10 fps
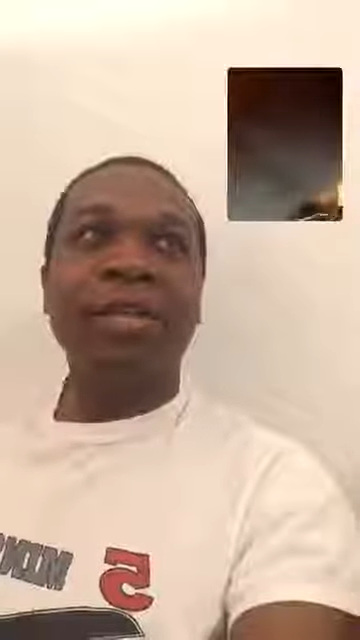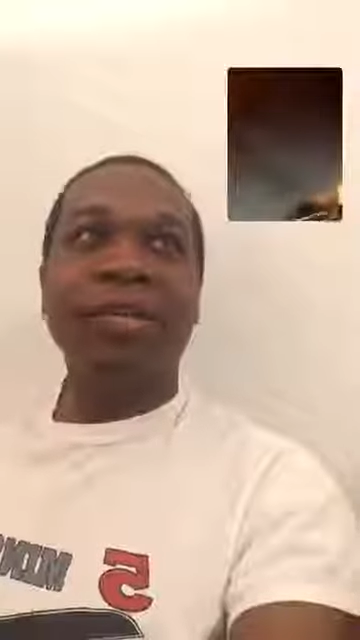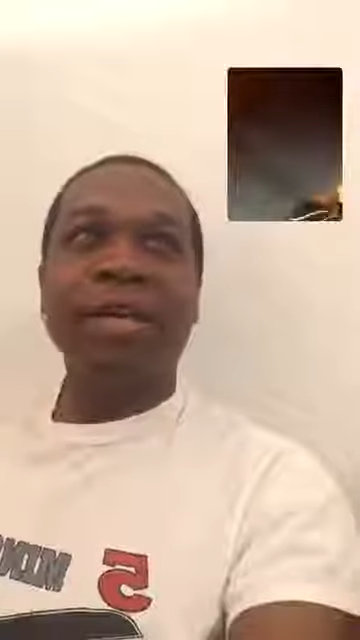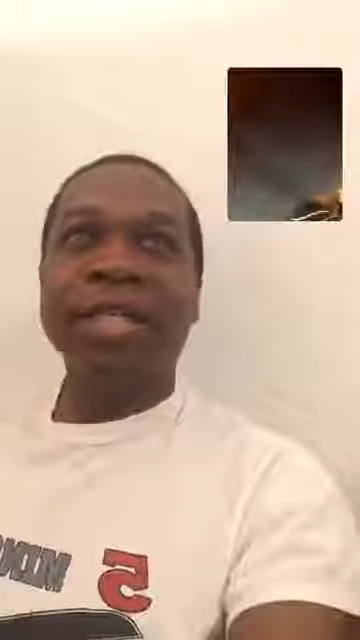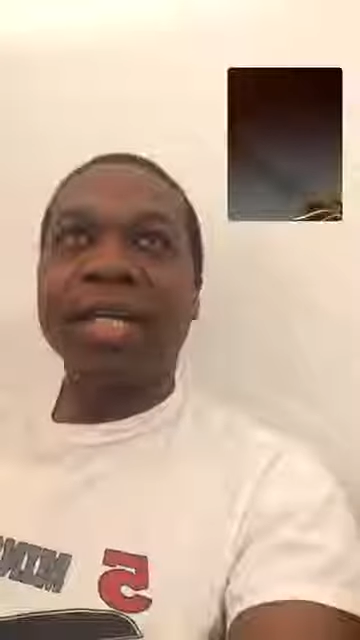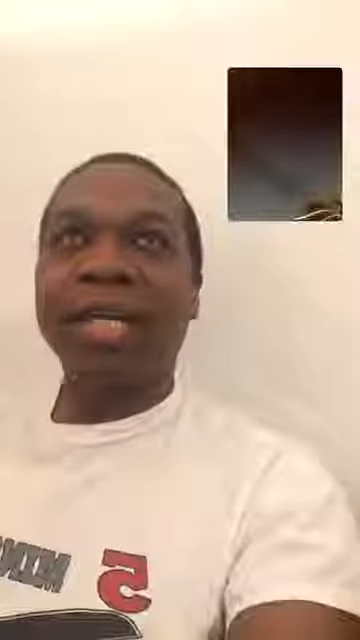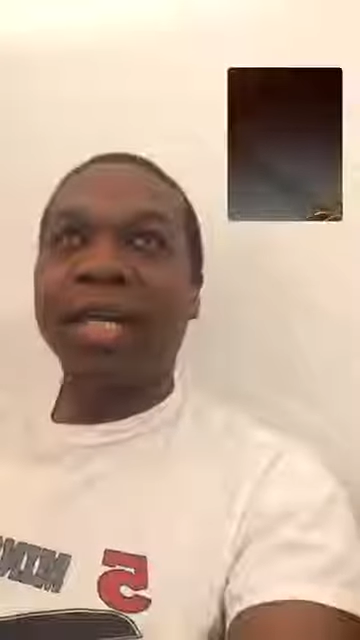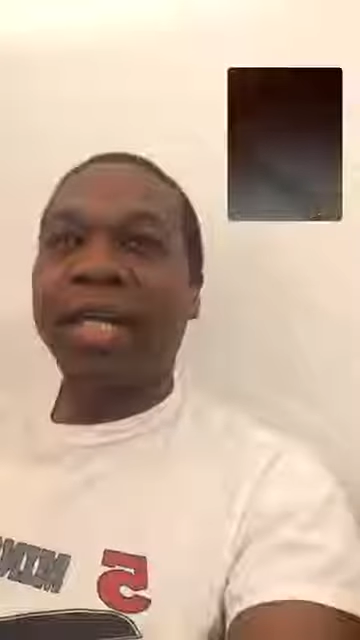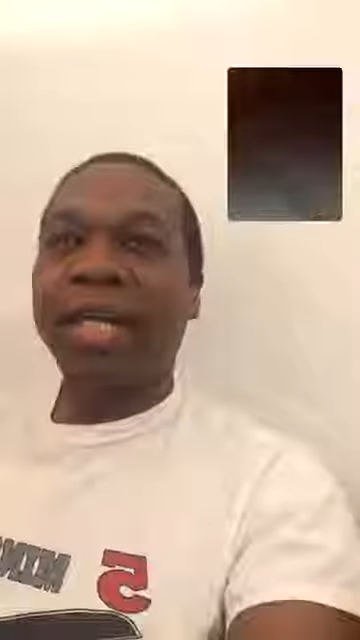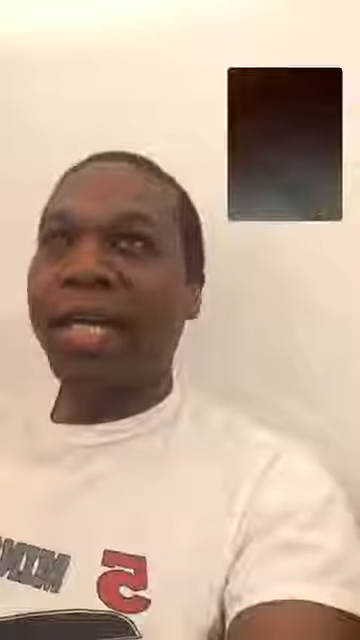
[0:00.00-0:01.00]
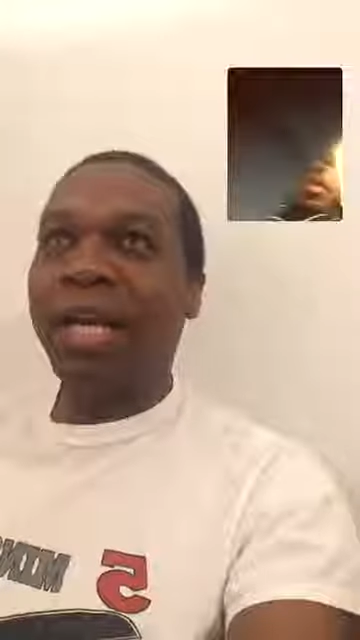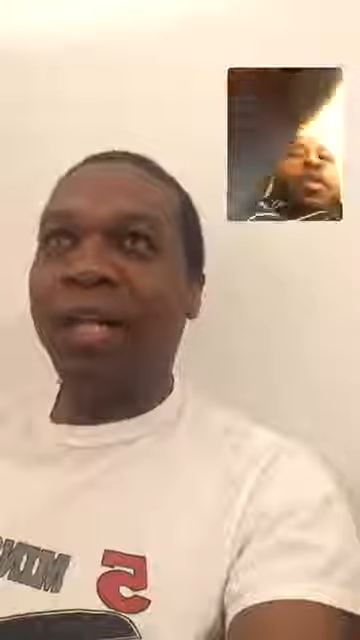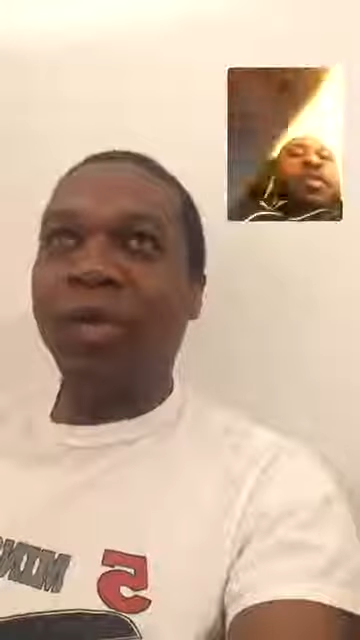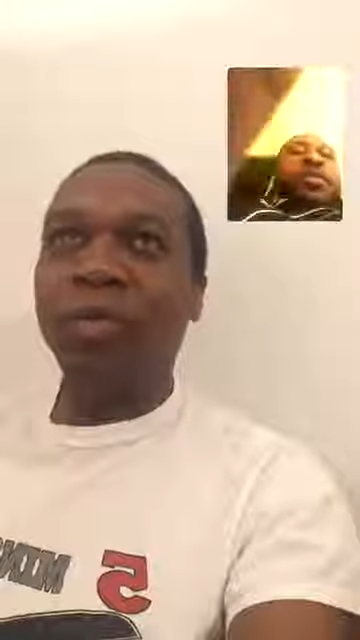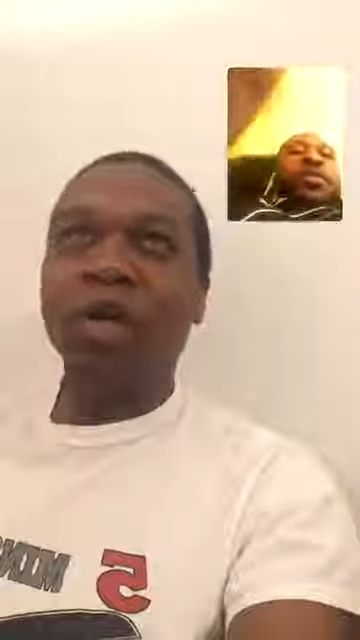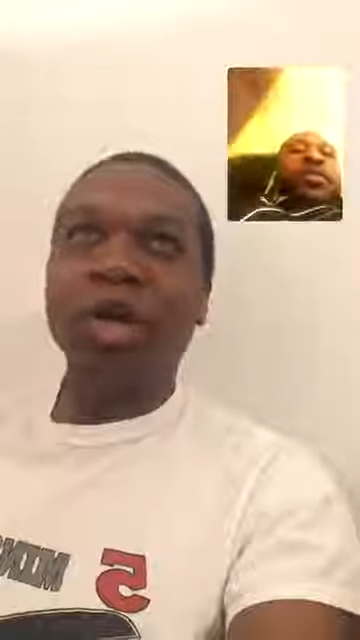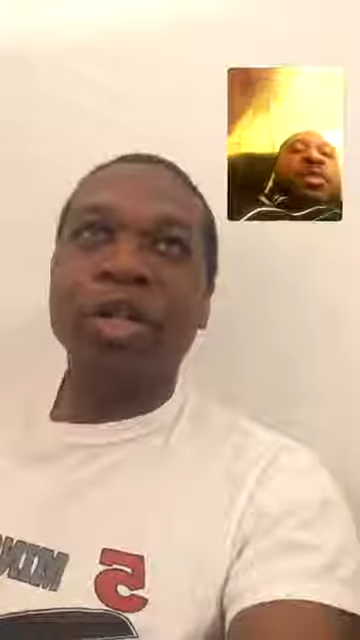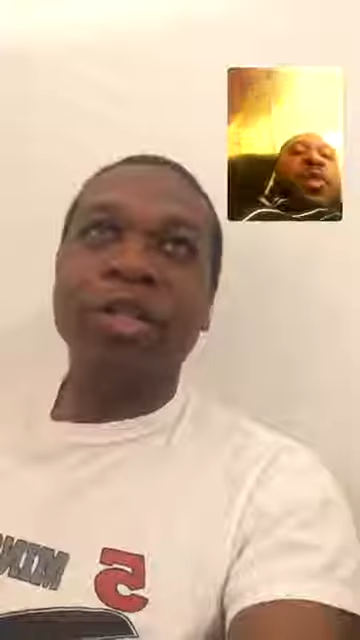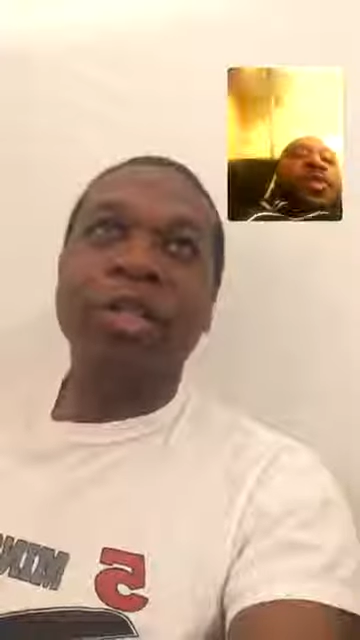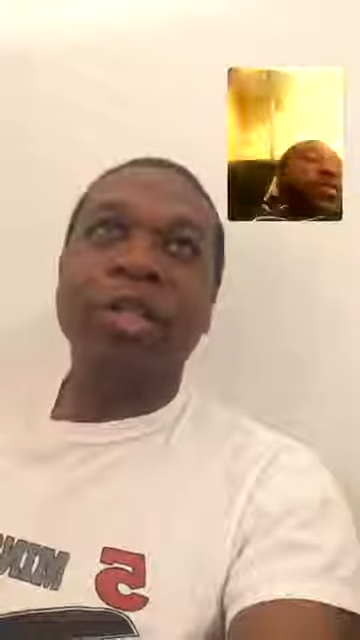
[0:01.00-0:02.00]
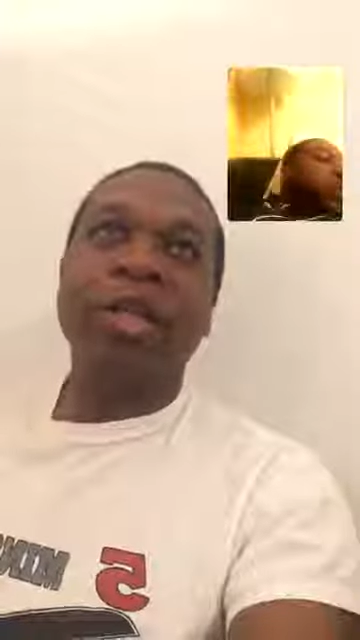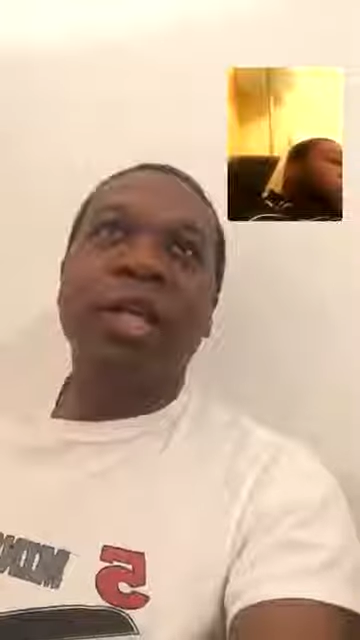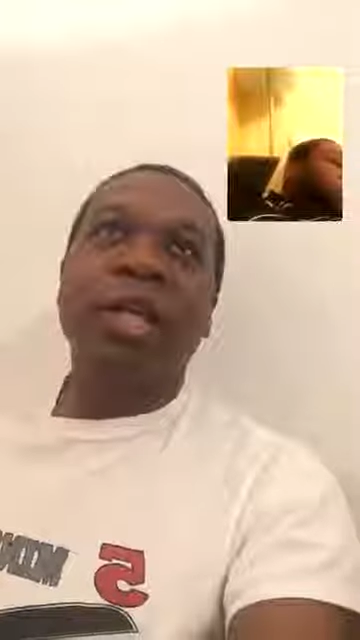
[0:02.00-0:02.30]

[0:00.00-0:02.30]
So basically, in other words,